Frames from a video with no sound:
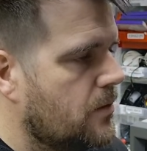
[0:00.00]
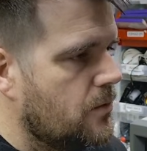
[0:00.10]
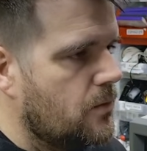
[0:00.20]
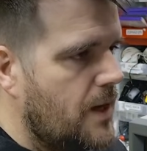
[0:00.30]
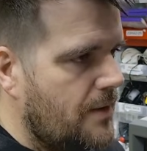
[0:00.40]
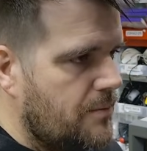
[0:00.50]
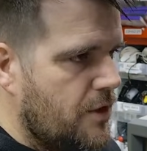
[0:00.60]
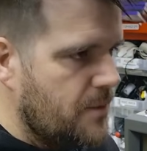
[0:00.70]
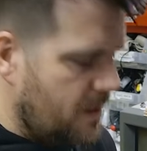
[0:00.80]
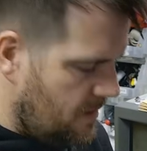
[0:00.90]
where I'm
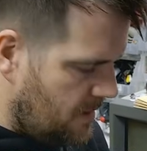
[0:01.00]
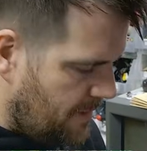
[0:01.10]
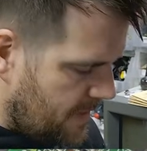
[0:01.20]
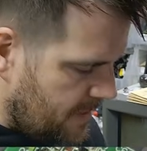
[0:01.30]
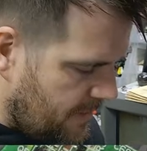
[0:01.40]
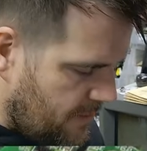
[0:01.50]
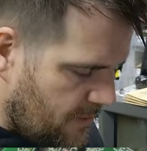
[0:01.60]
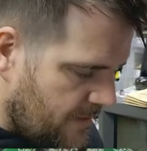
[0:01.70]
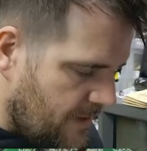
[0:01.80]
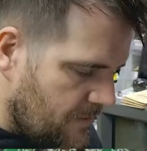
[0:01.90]
probing, I'm basically going on
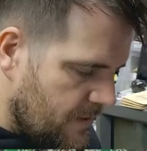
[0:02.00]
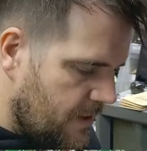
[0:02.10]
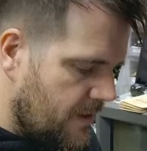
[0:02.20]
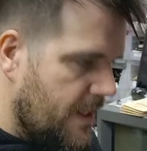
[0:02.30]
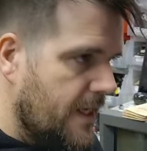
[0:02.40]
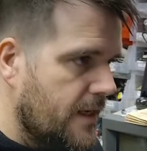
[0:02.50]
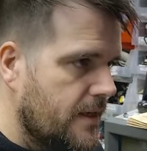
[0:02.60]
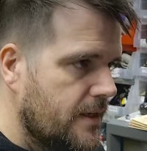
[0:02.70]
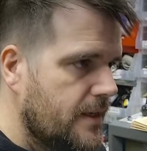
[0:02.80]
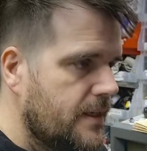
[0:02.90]
ground and on here.
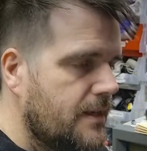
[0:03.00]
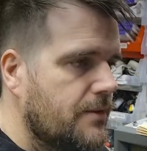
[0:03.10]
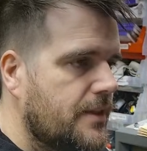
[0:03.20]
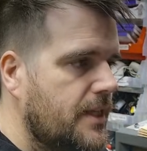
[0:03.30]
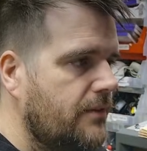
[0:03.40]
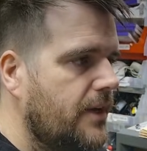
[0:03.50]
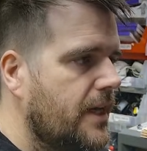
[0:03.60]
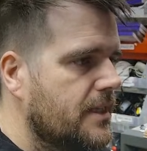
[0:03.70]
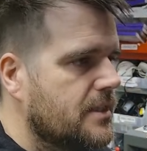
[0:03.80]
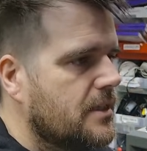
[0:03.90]
Now the theory
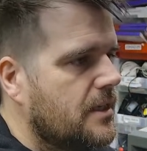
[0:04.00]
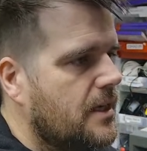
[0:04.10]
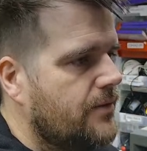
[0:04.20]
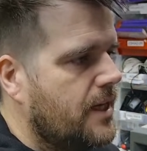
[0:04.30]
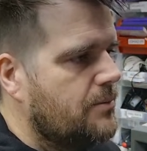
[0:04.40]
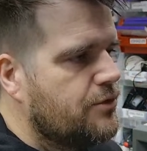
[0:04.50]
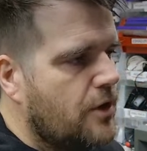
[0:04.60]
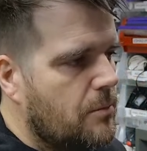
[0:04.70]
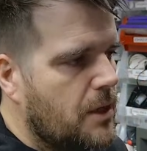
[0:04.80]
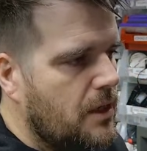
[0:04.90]
is, if I
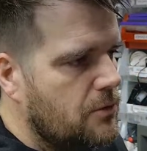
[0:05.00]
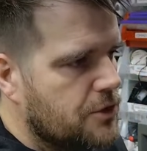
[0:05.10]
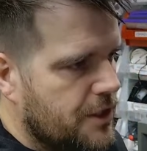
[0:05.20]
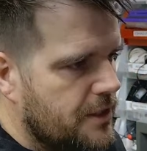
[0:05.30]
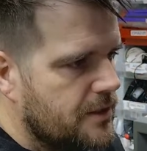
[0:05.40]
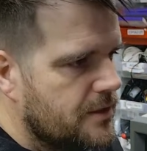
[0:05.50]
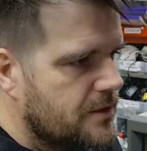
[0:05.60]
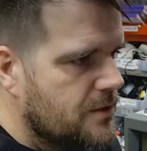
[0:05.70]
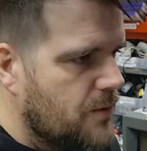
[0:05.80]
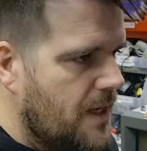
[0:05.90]
probe closer
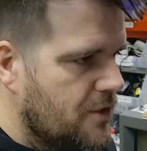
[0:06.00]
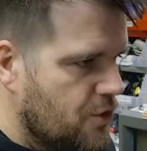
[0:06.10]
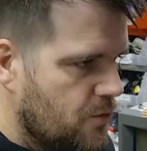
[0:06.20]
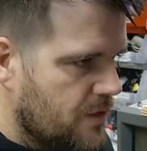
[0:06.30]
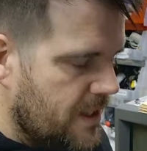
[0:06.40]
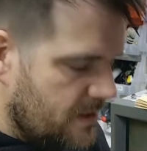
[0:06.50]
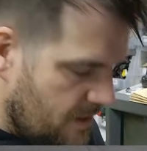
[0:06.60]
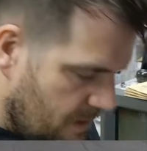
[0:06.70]
to where the short is,